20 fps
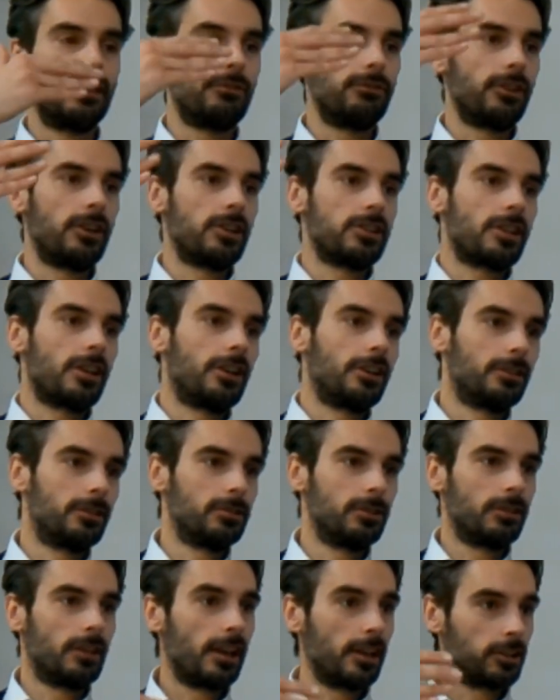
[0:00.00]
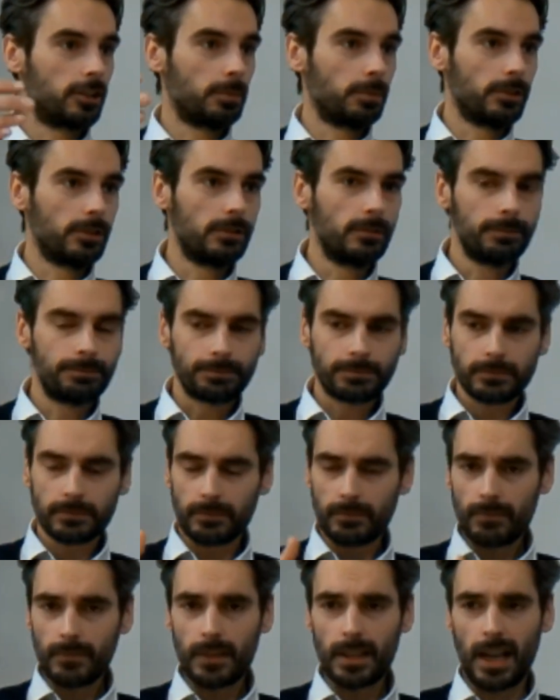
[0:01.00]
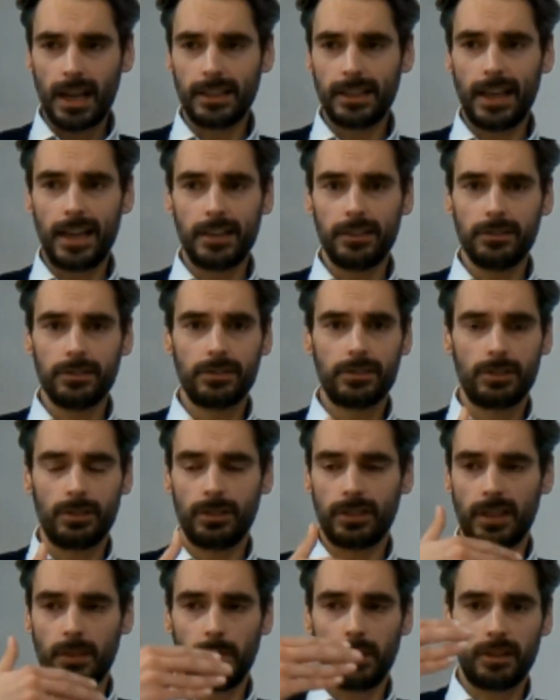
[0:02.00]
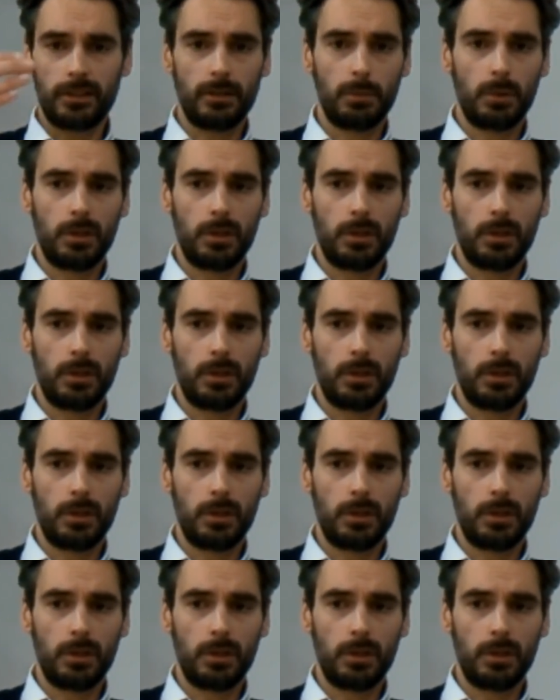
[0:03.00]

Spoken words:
the first hurdle, you're eligible, and then to look at whether the